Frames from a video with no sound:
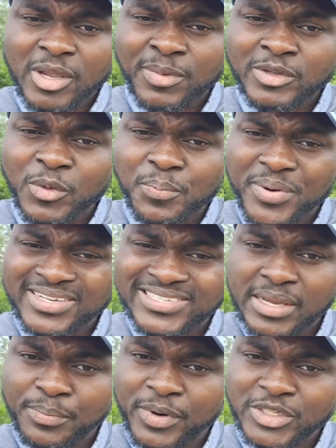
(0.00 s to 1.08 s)
something to bring
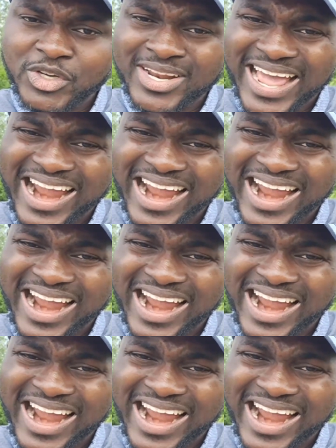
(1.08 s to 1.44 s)
separation